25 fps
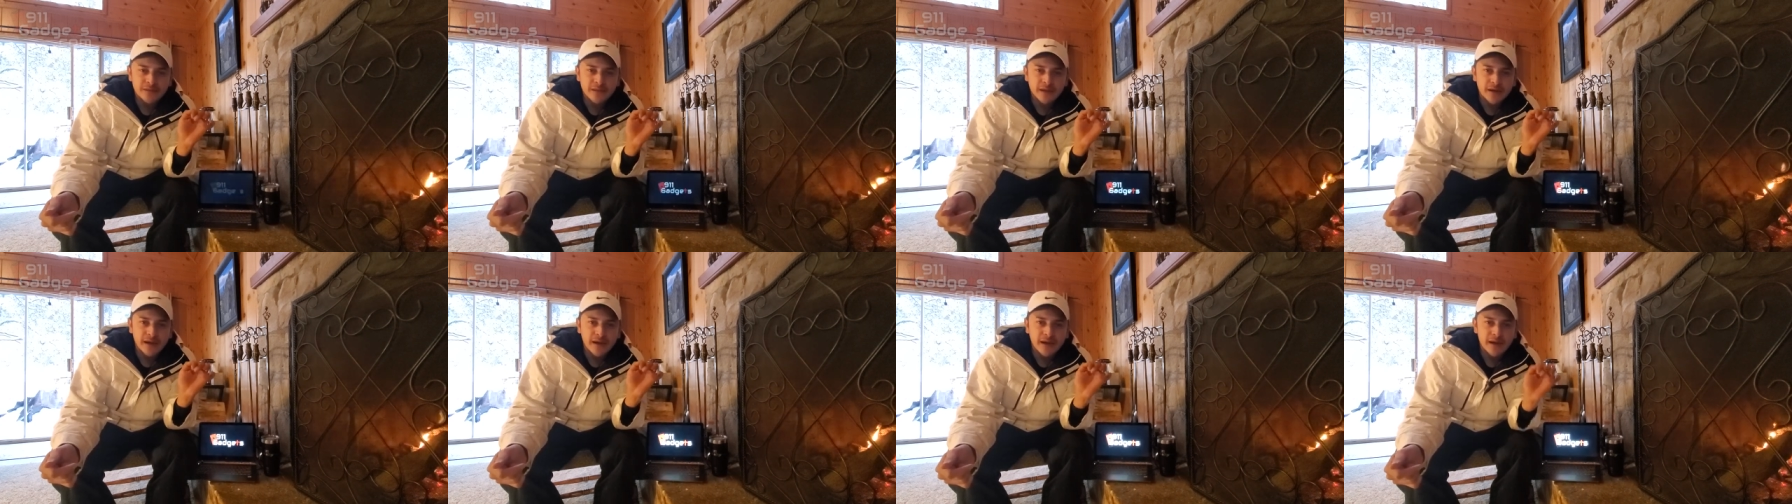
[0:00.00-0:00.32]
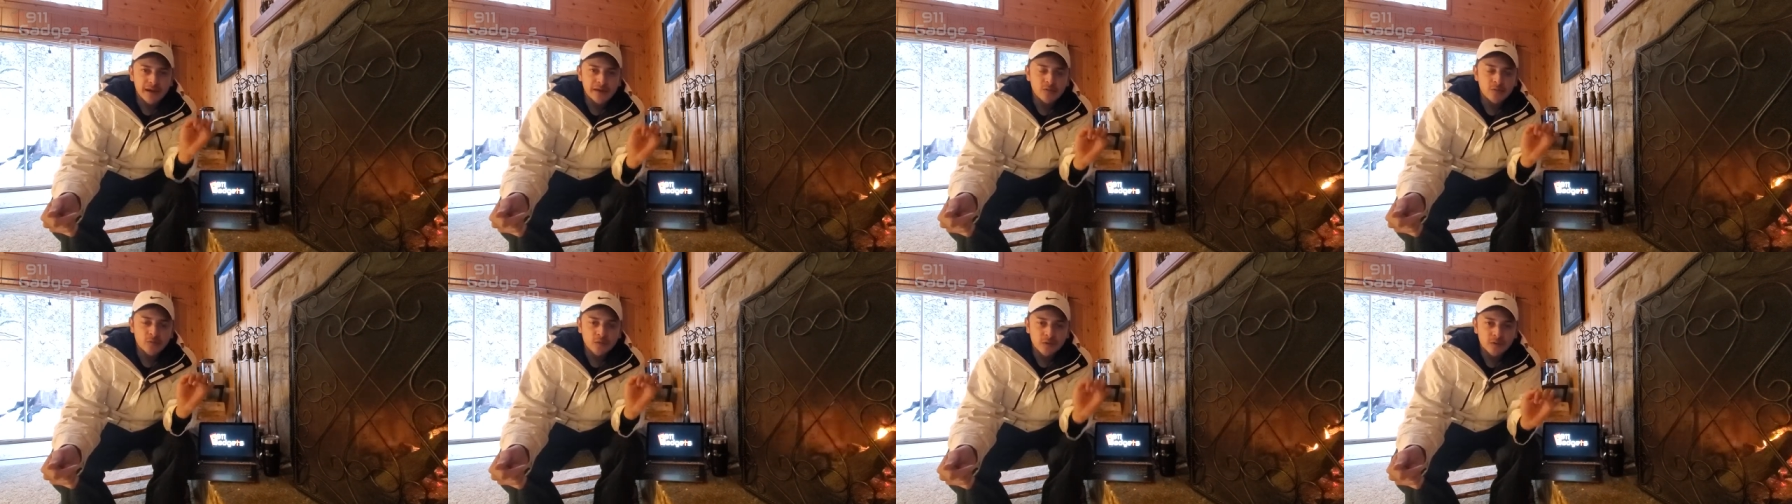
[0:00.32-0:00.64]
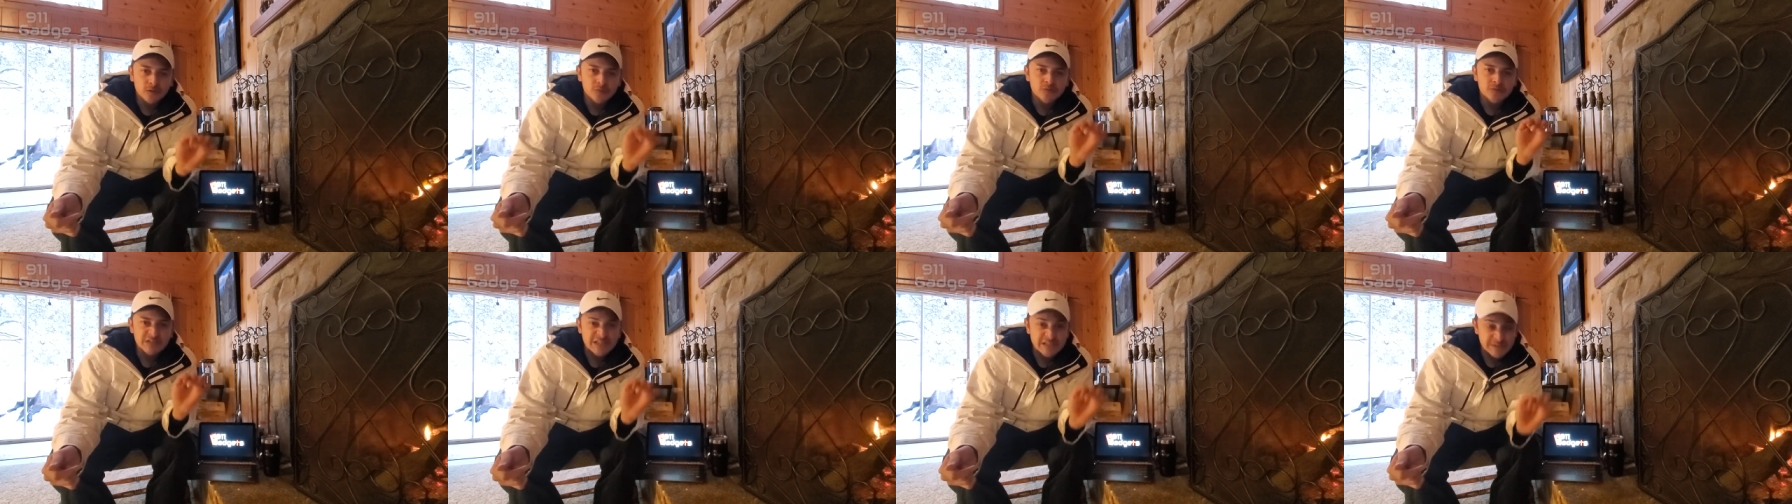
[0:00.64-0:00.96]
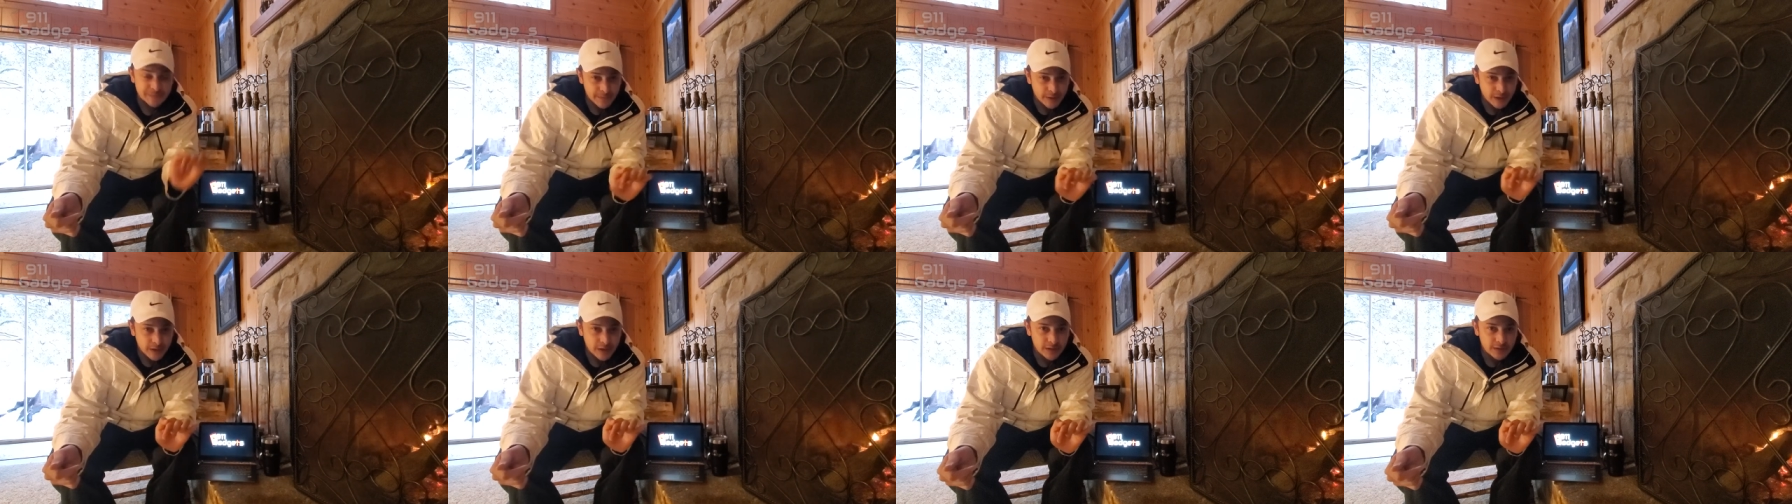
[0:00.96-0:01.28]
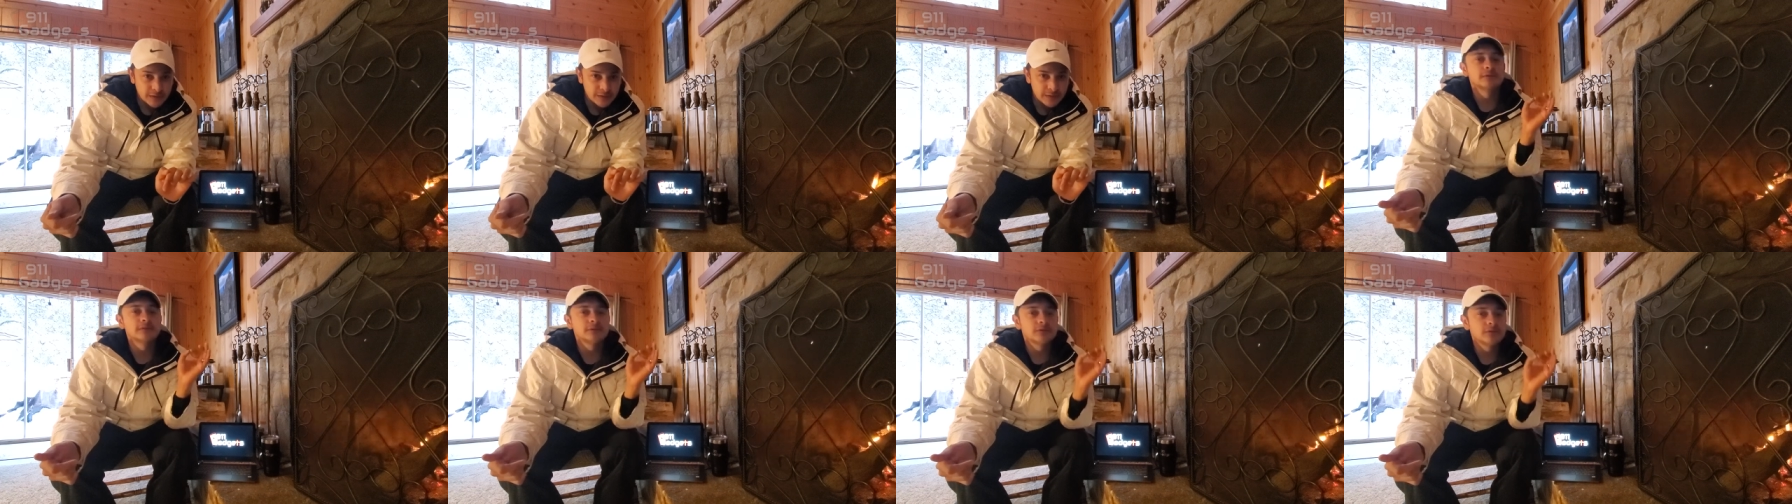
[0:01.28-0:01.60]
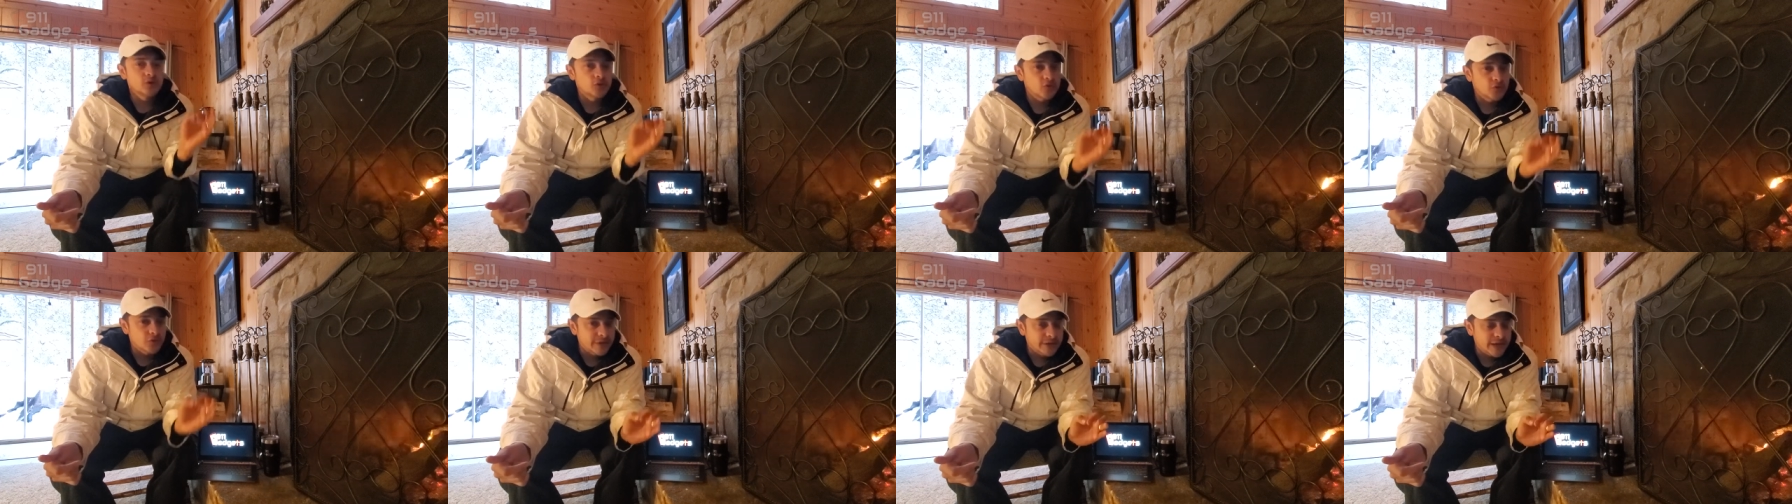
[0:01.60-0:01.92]
I will respond.
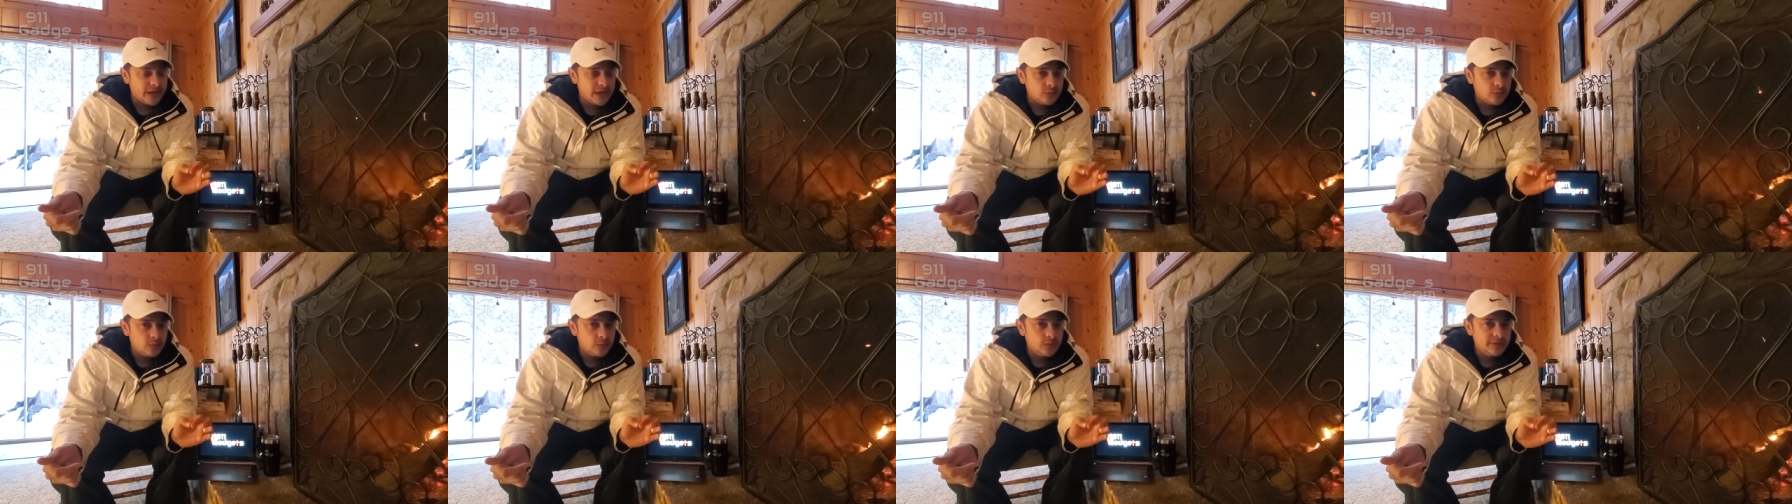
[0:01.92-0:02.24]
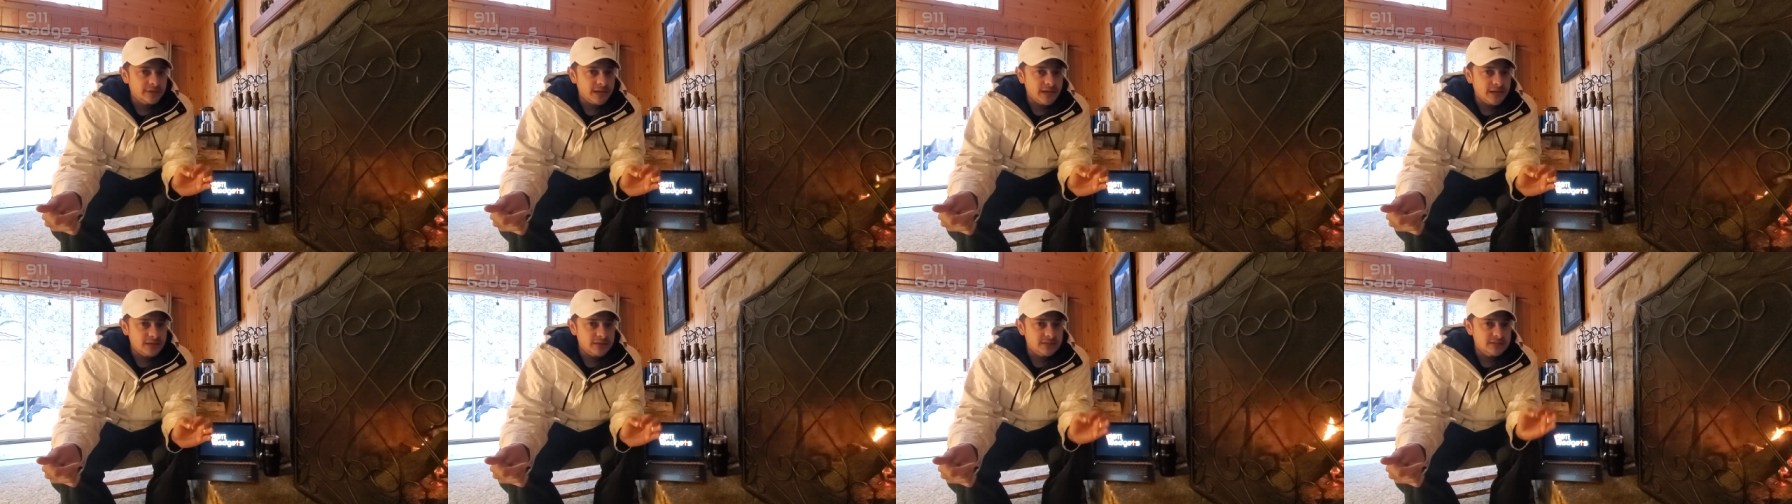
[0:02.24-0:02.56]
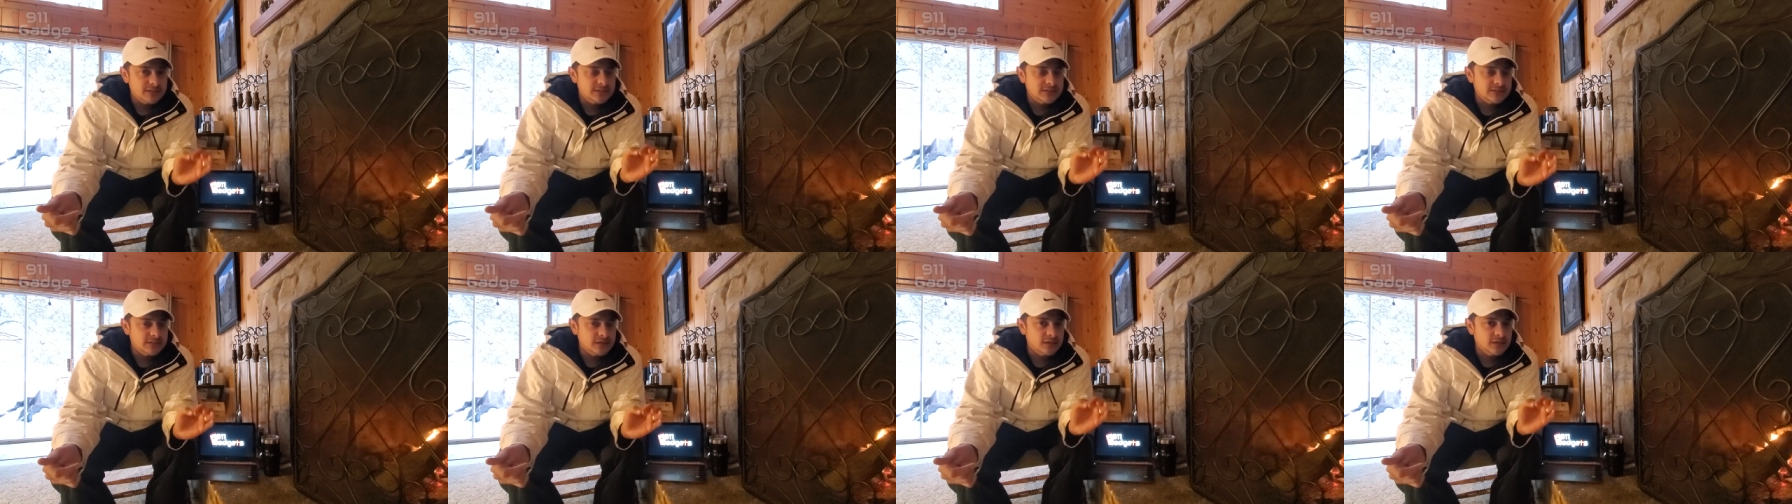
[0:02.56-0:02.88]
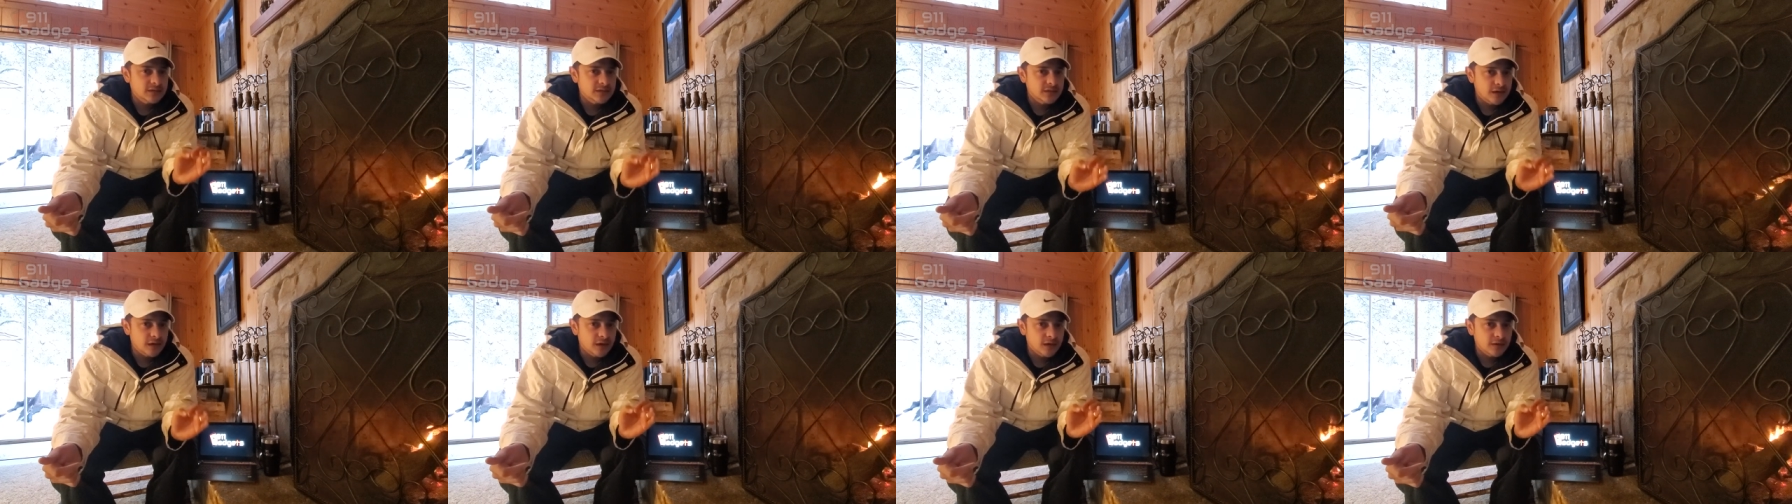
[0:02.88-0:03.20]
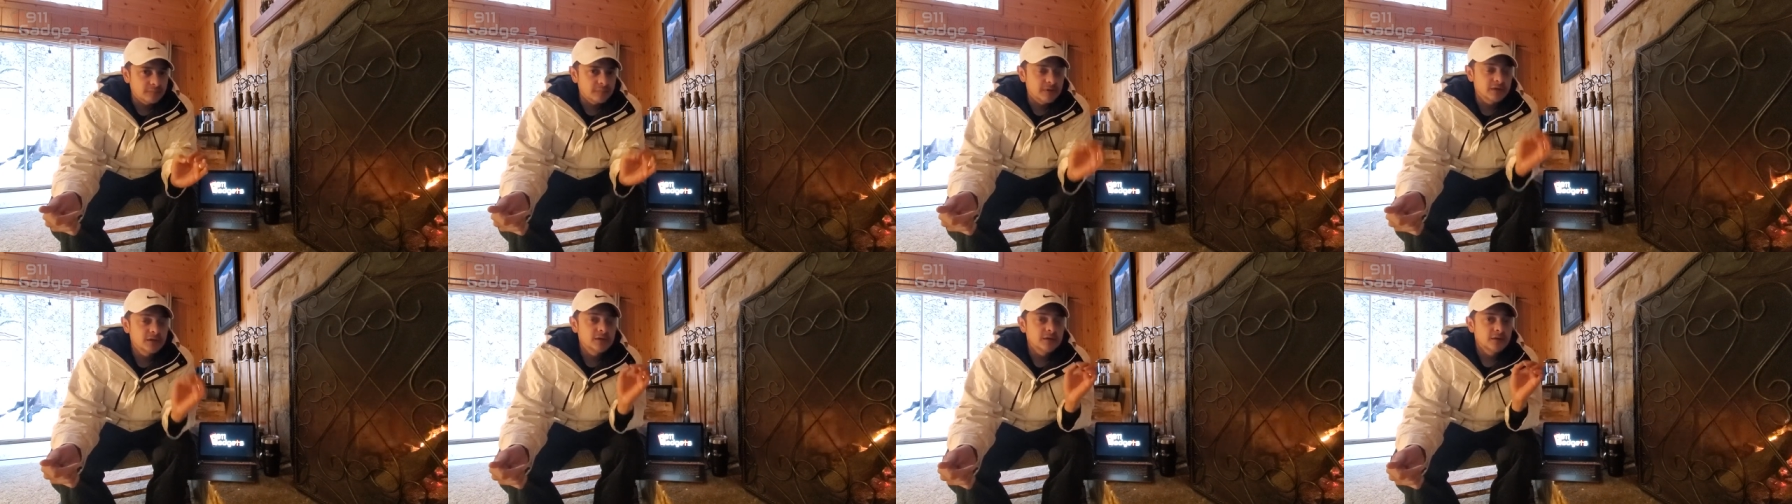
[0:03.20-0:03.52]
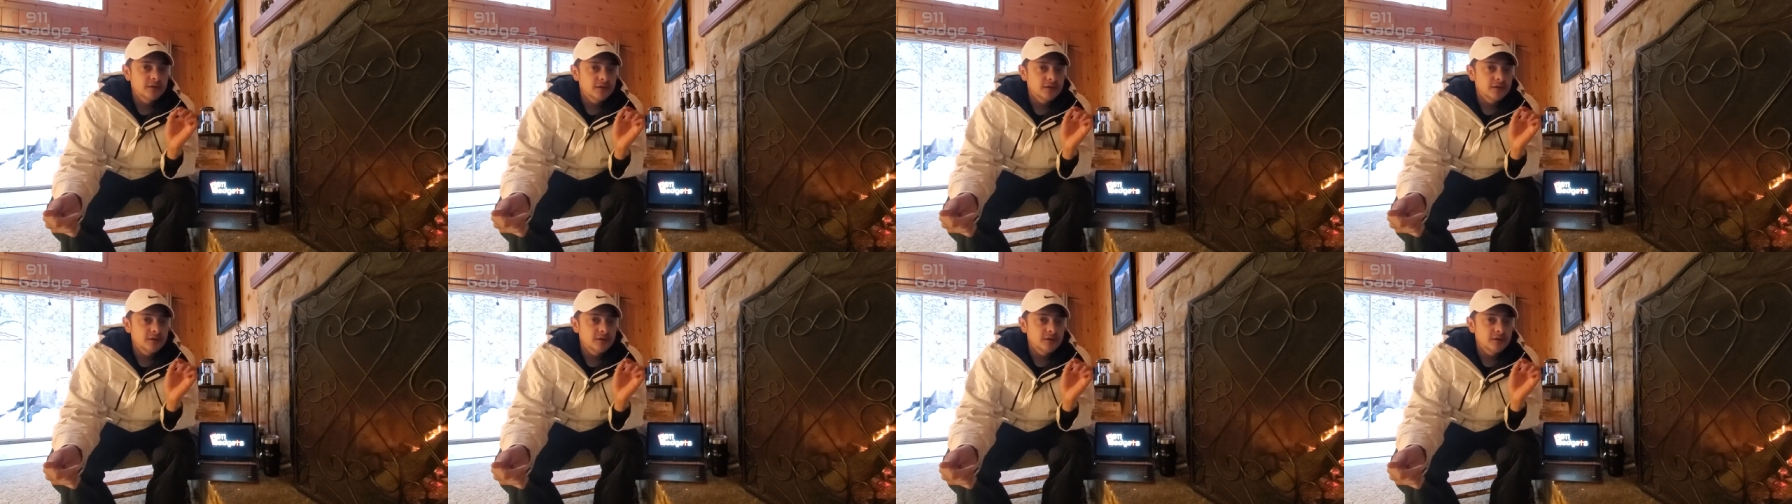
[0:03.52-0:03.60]
Go to nine one one gadgets dot com